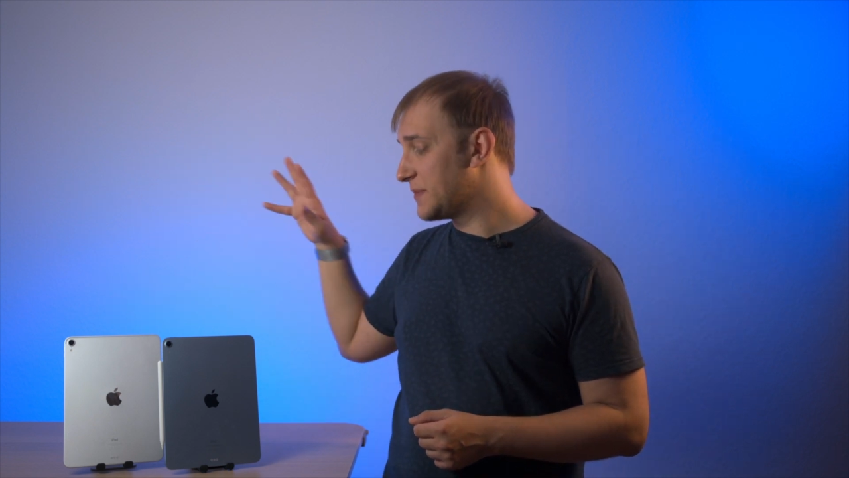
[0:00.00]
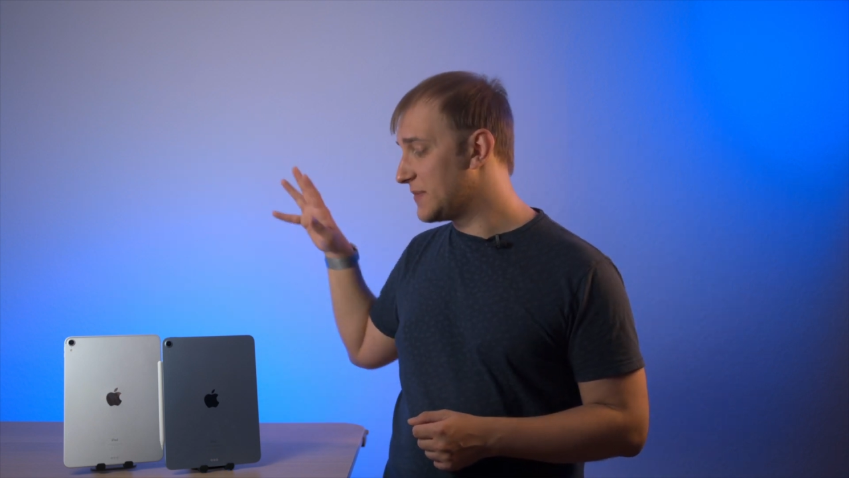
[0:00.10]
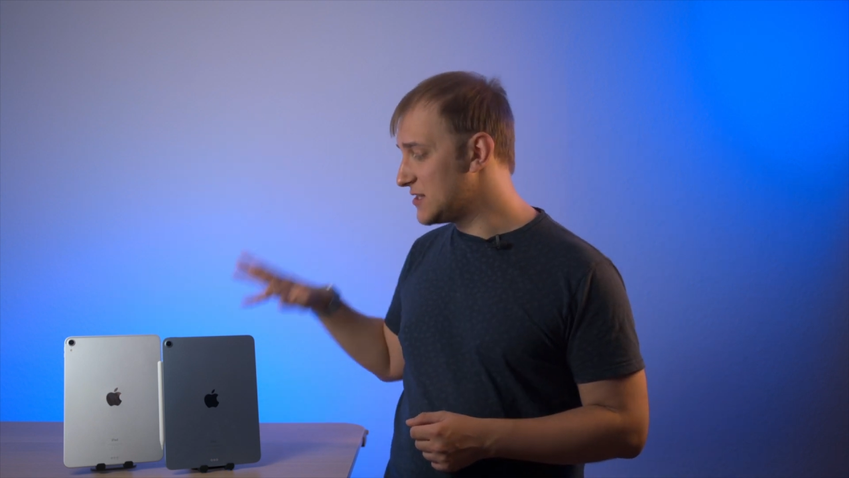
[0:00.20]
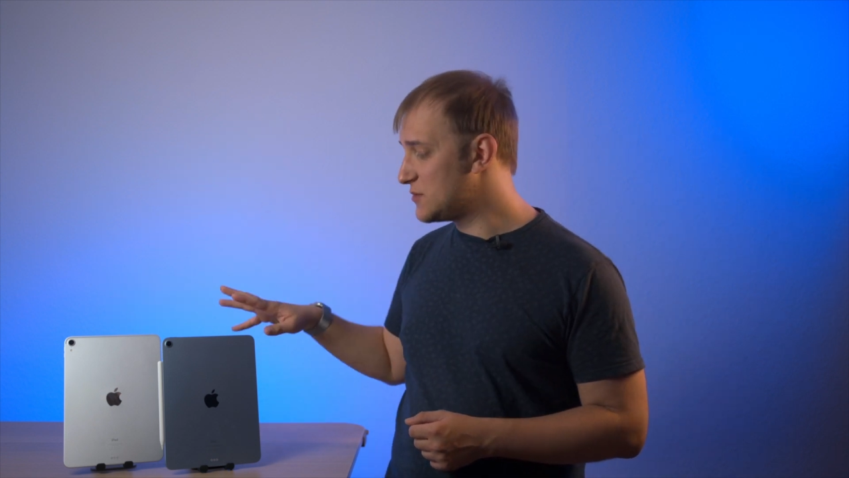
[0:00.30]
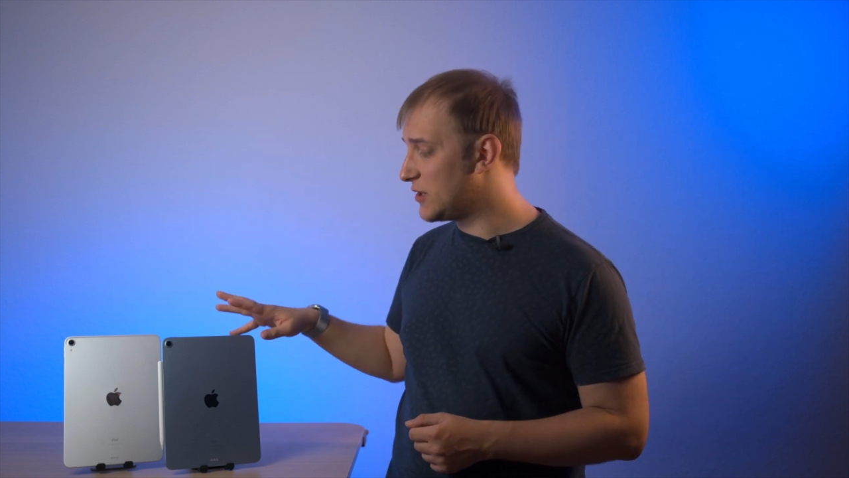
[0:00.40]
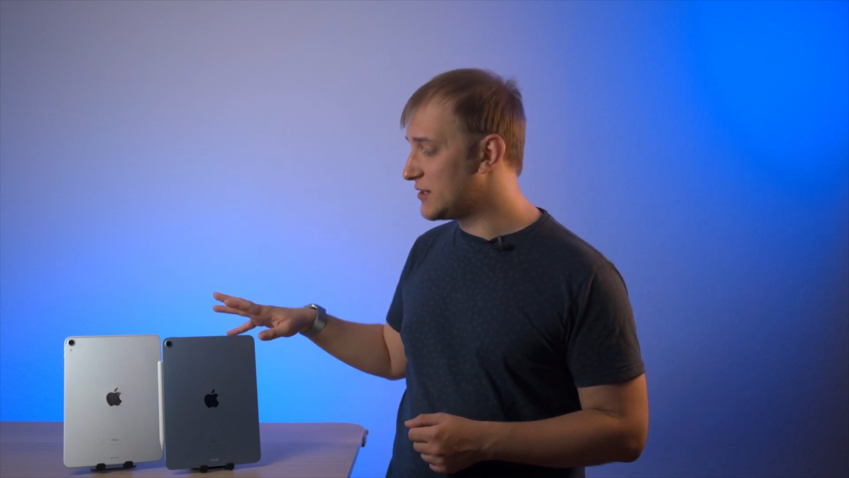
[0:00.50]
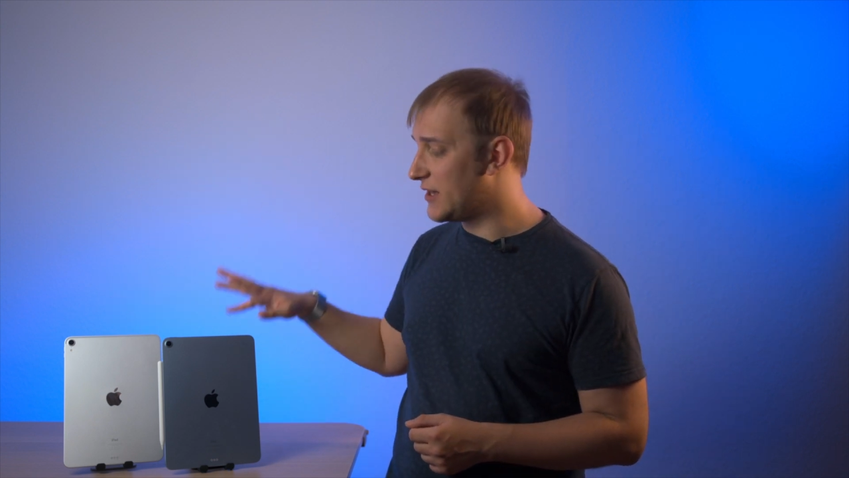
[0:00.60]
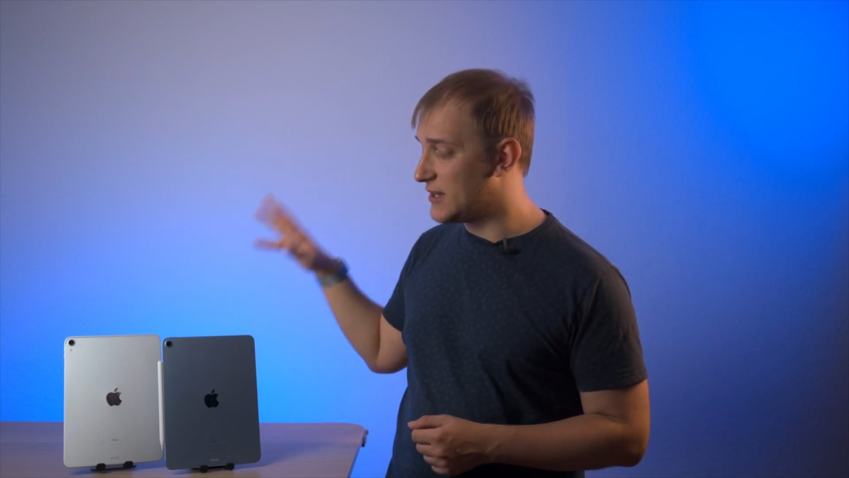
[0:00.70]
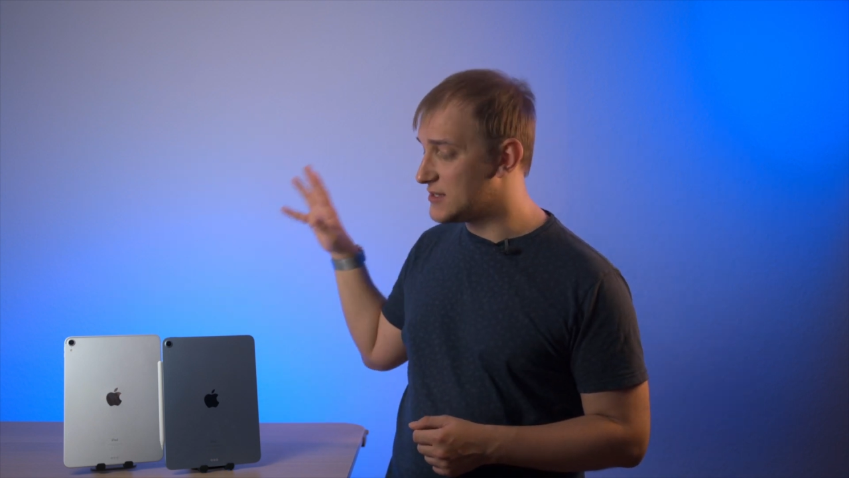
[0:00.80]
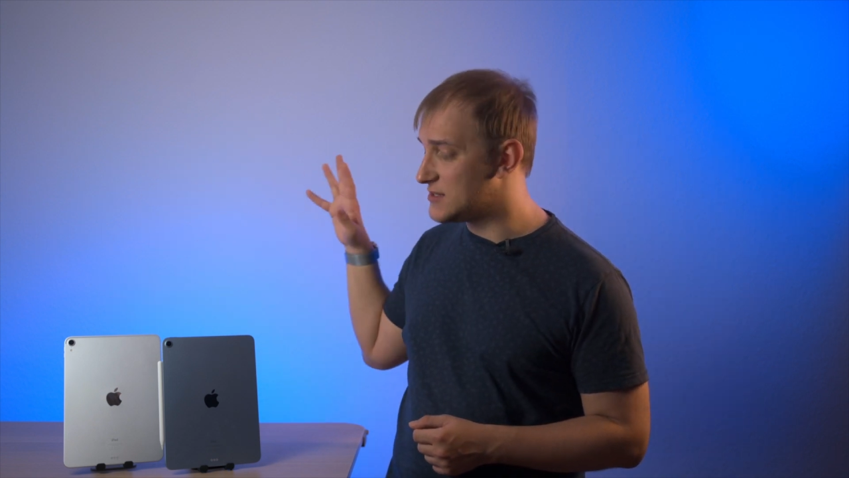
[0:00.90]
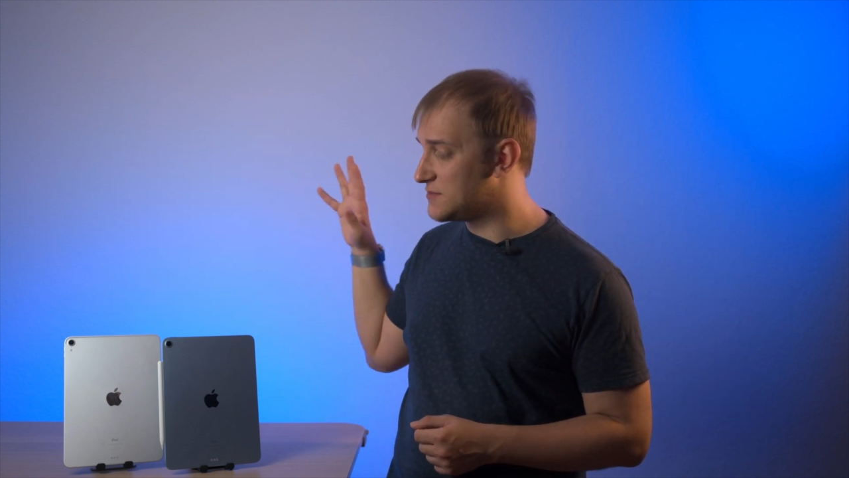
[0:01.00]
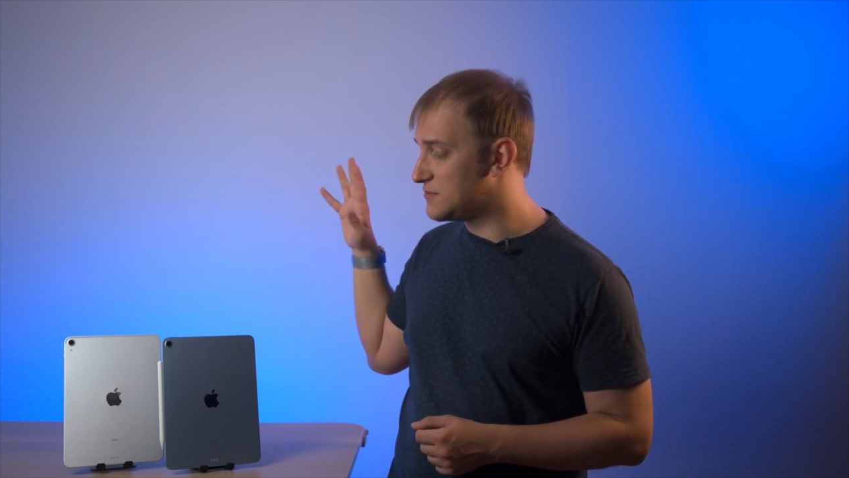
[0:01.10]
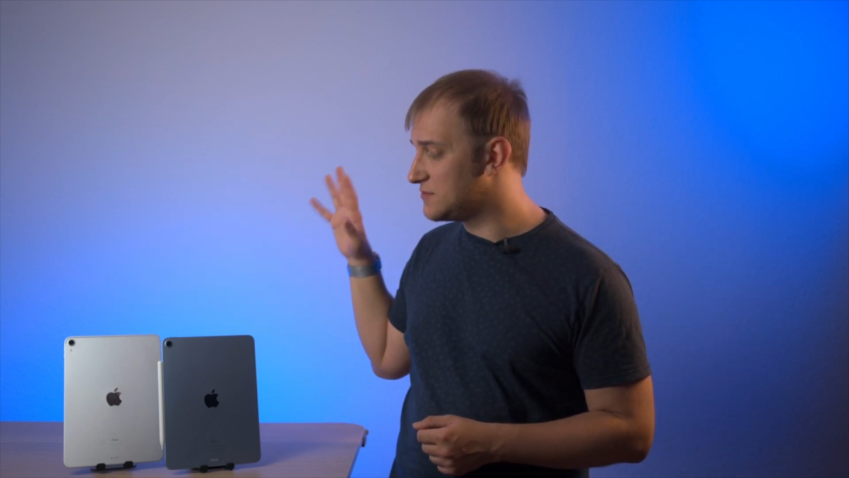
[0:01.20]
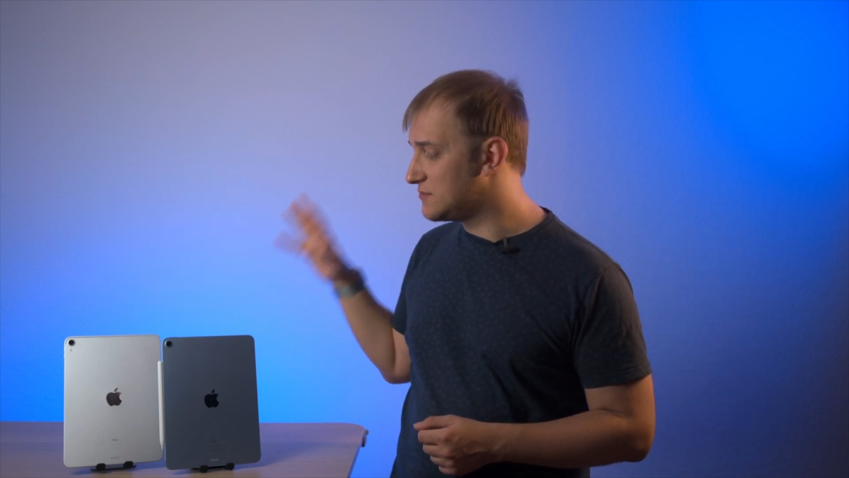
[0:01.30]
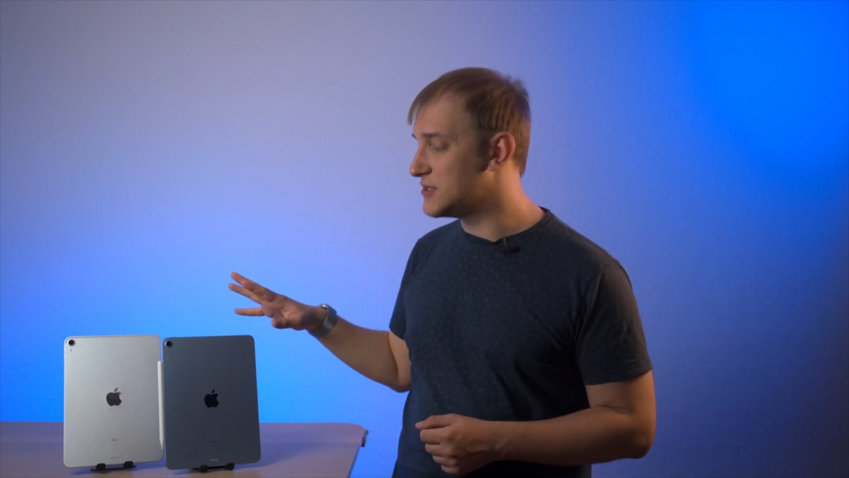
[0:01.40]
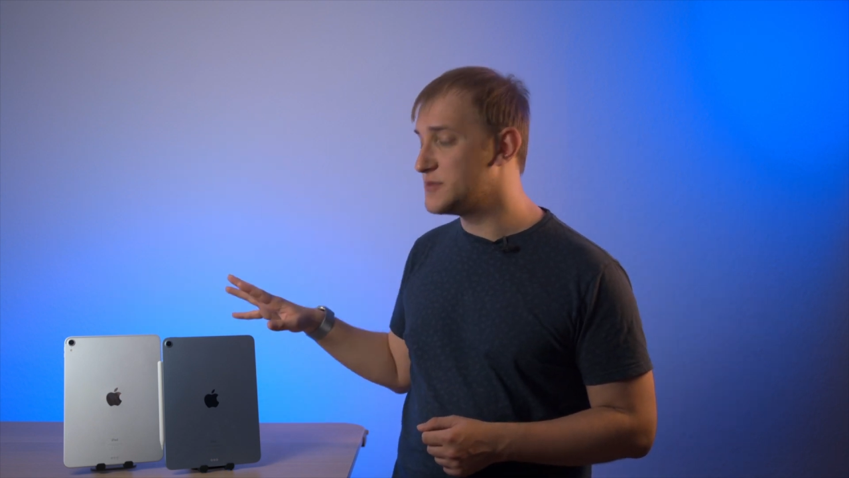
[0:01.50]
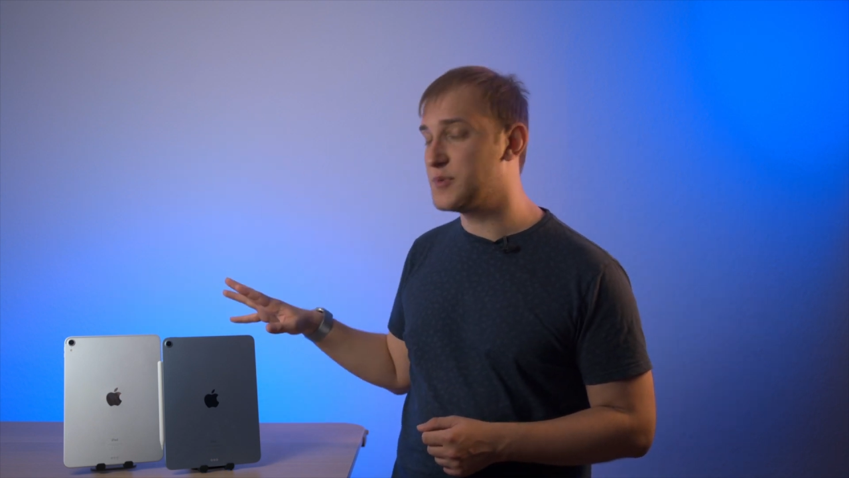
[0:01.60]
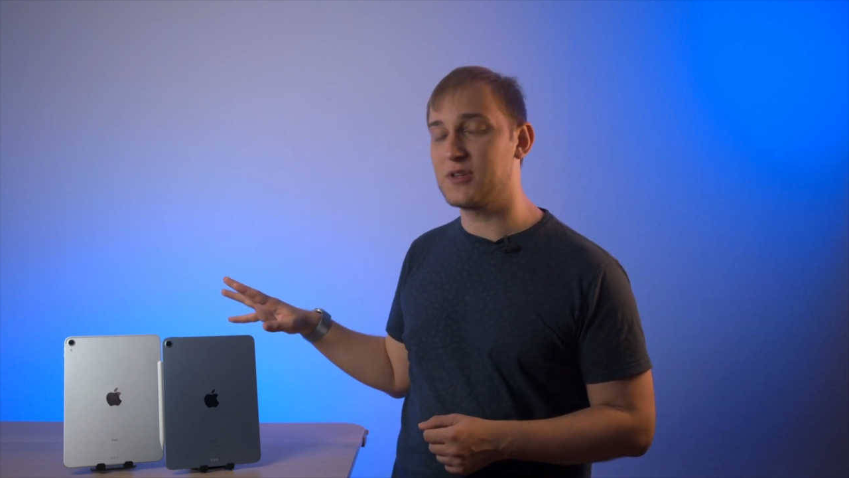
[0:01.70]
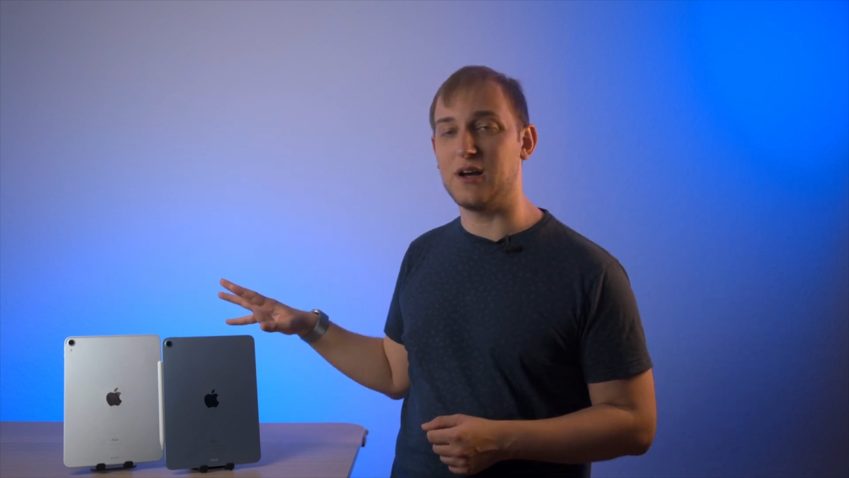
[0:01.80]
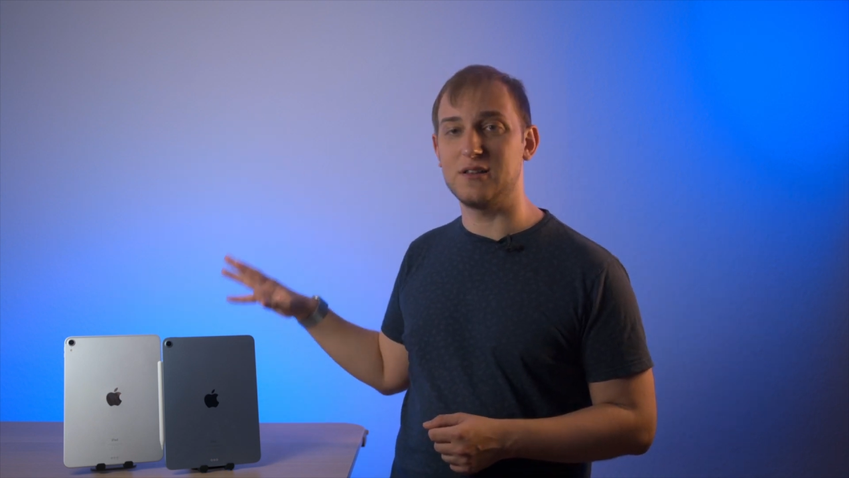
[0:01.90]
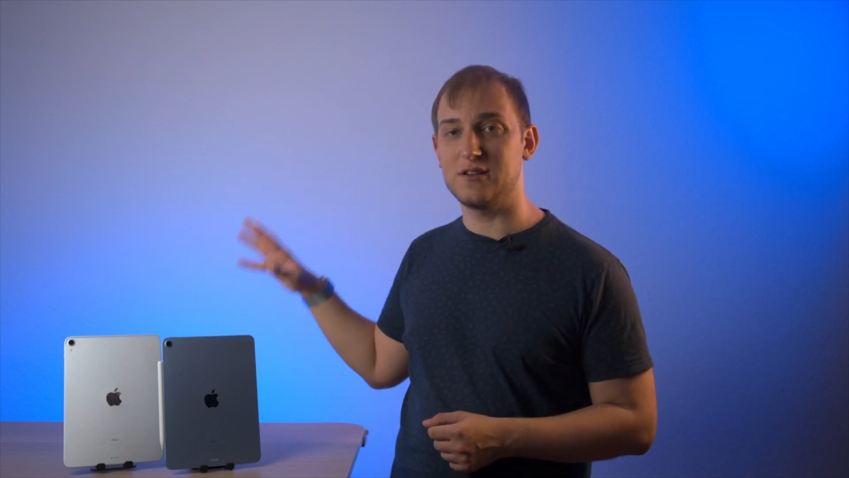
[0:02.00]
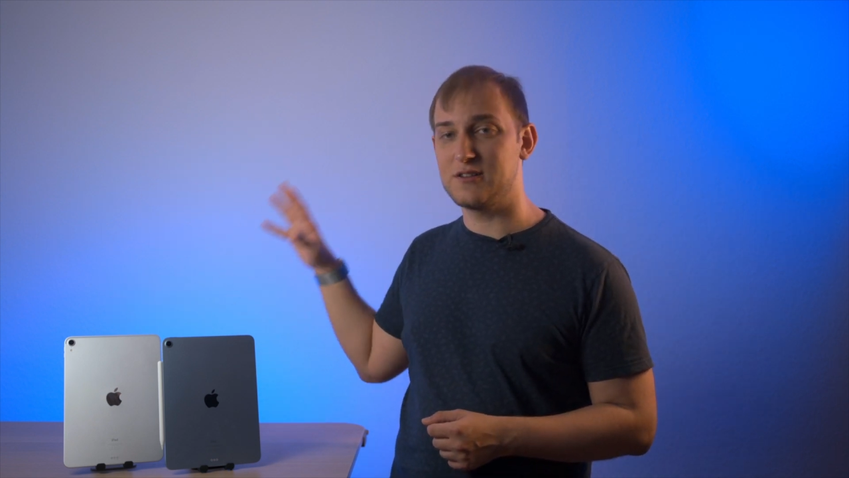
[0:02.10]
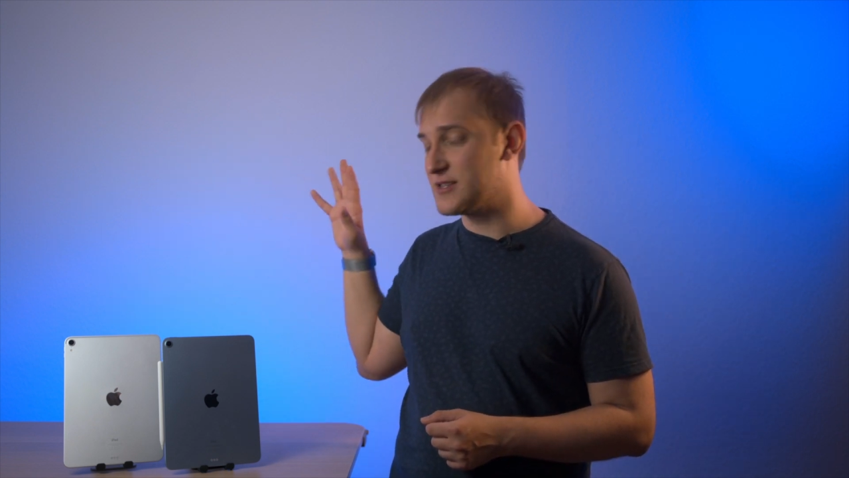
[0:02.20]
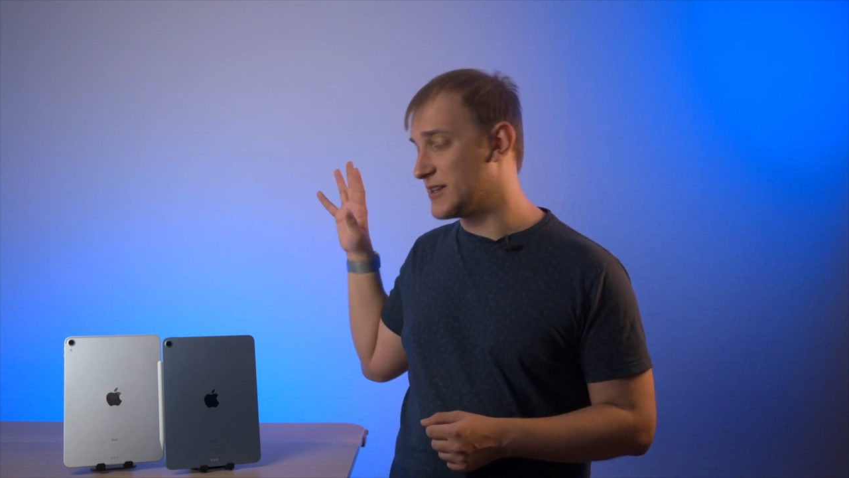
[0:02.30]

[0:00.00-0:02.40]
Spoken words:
This one has multiple colors,